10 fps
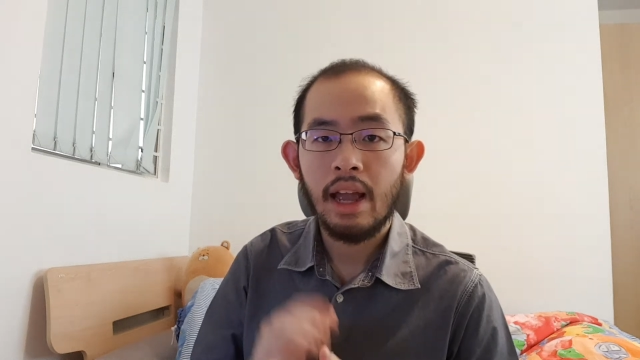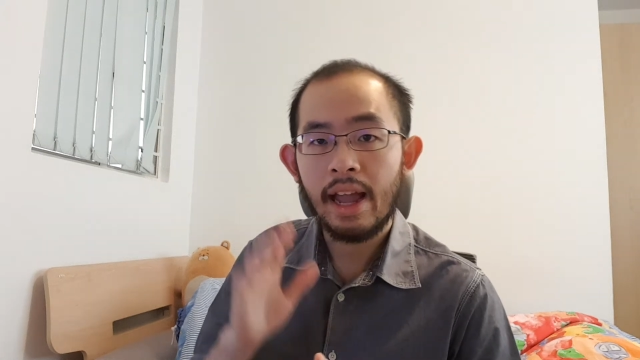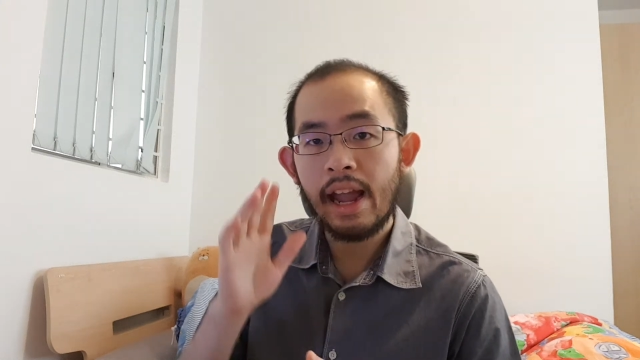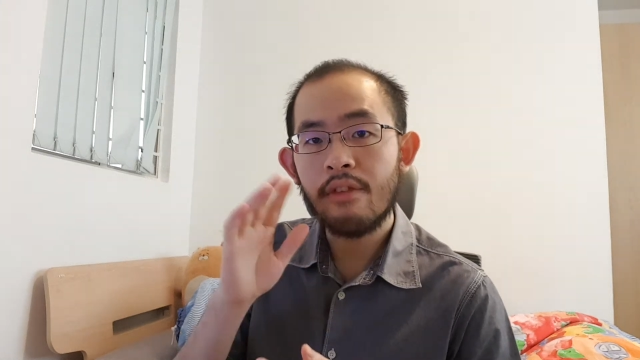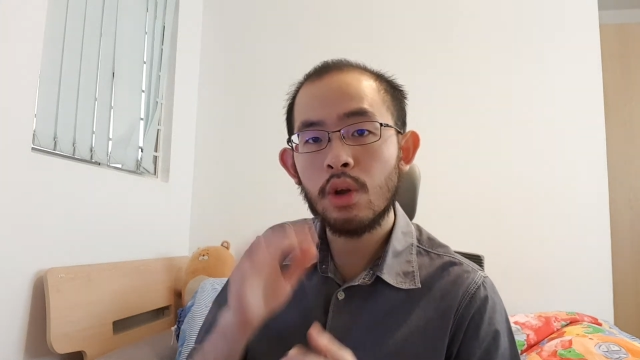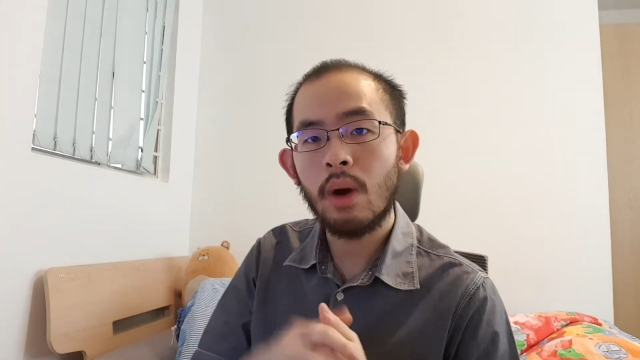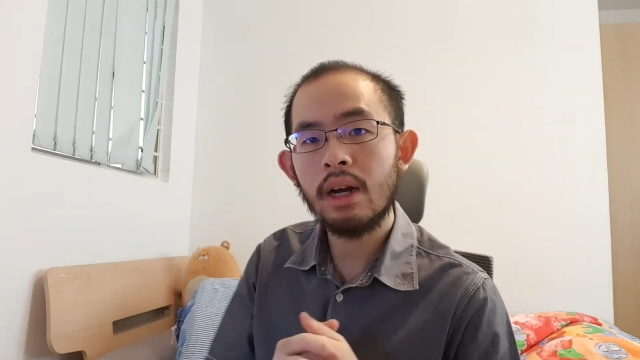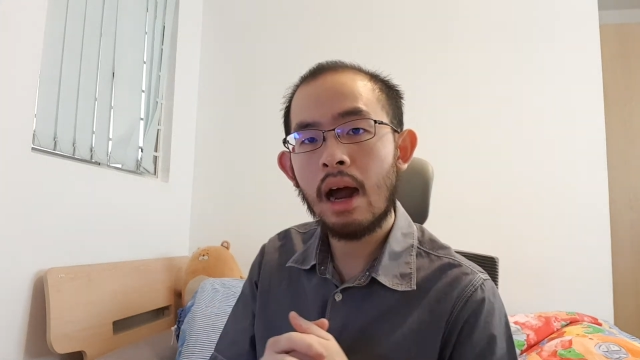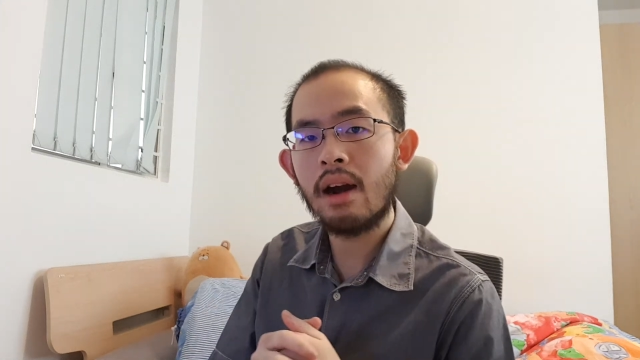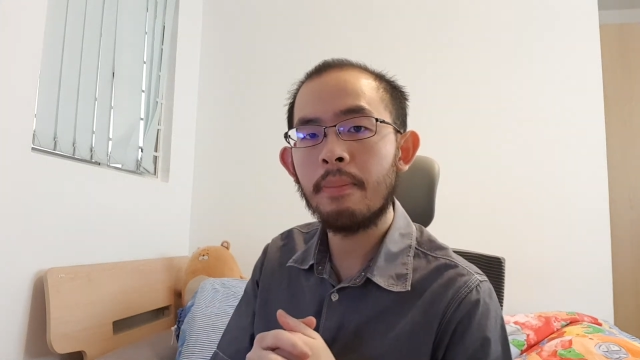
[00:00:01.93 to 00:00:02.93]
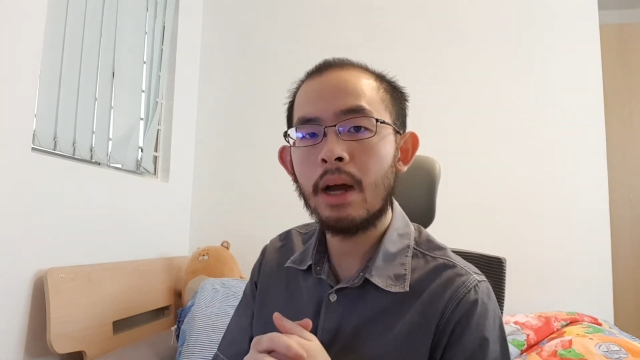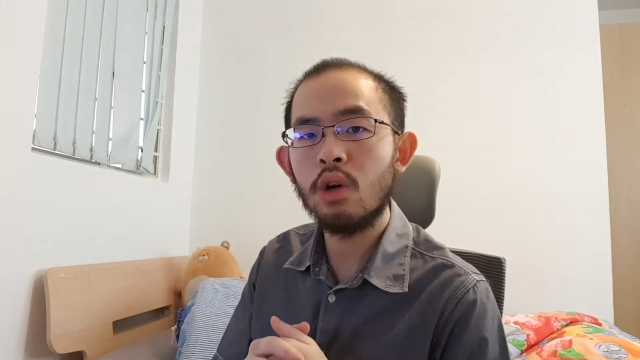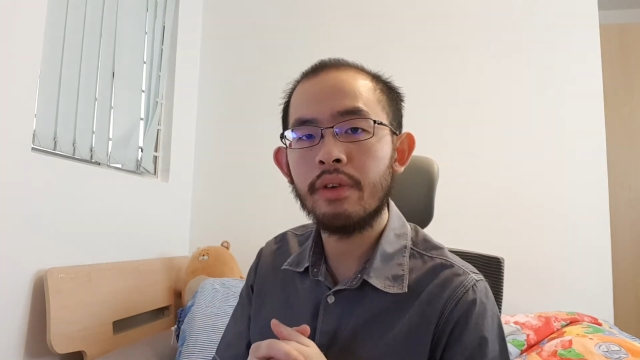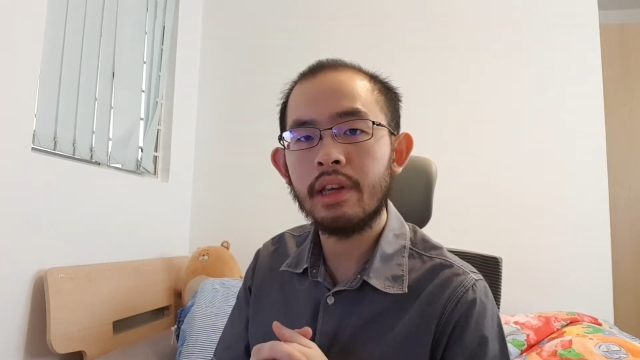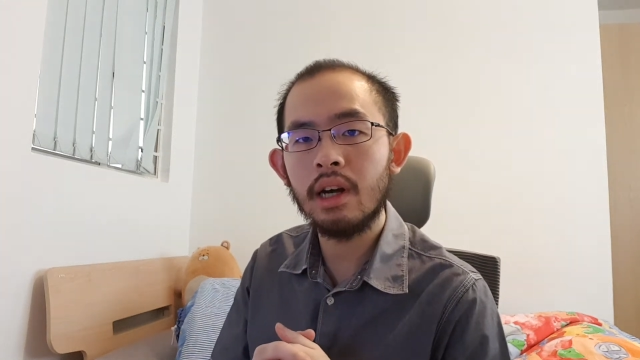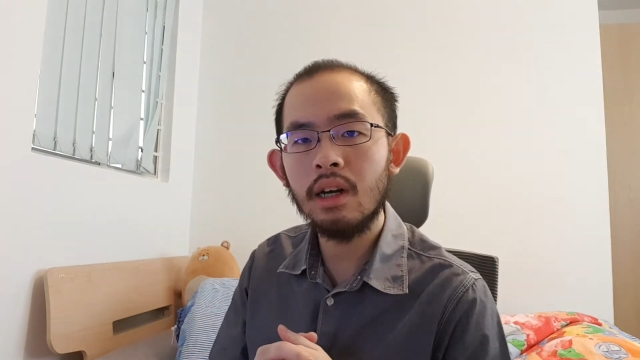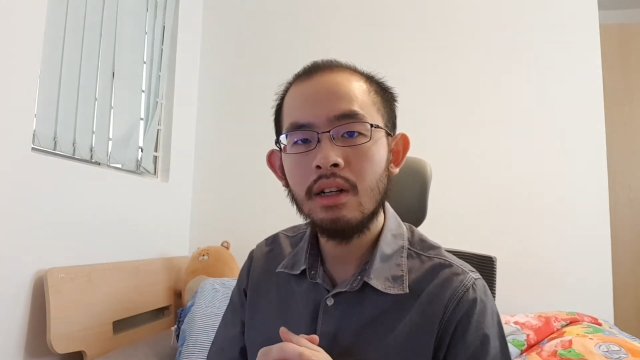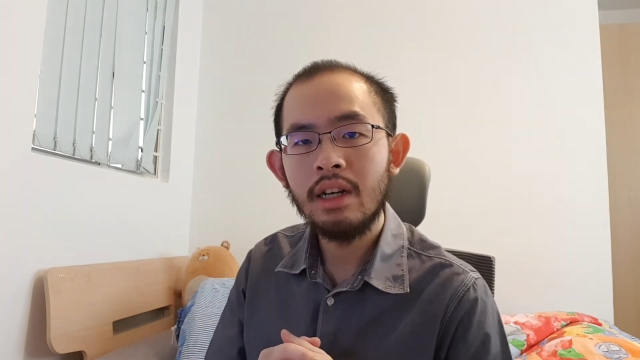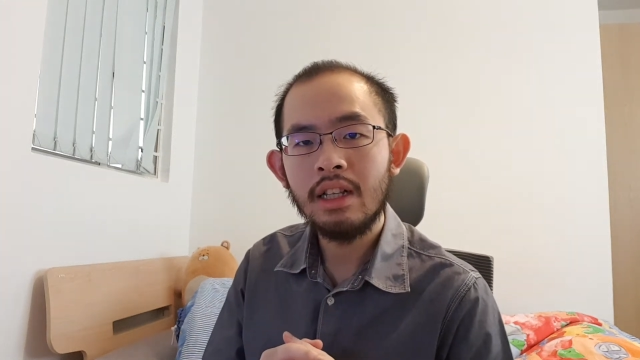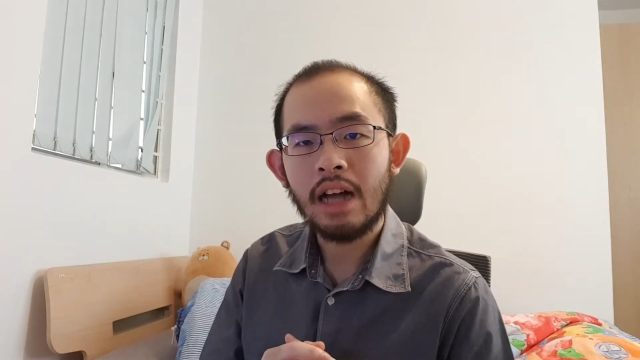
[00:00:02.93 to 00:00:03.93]
Hey everyone, Harapan over here.
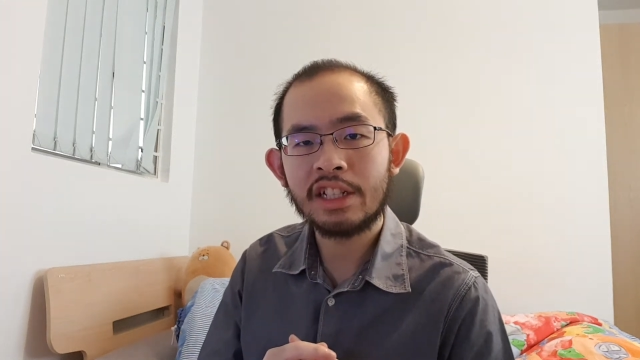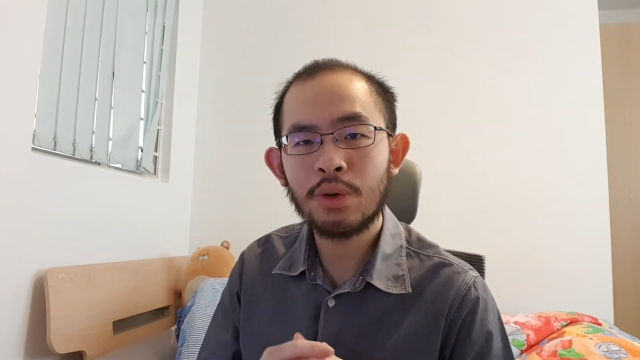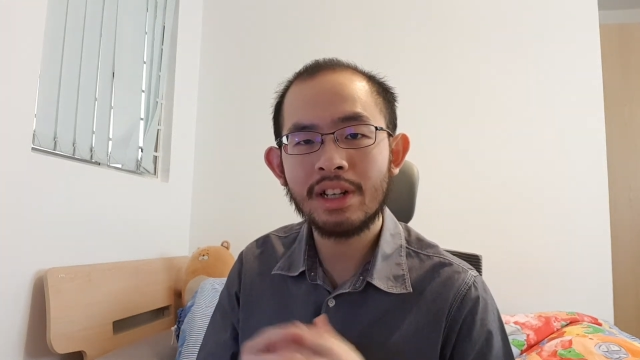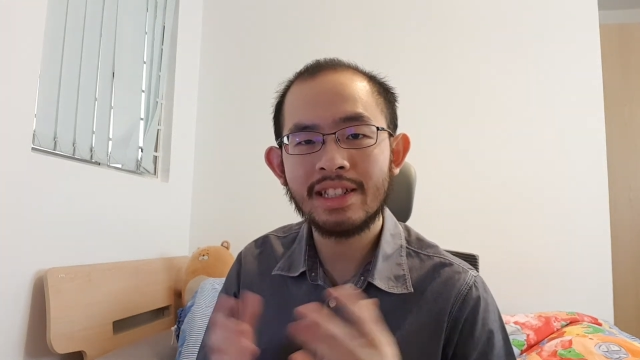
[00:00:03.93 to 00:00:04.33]
I just want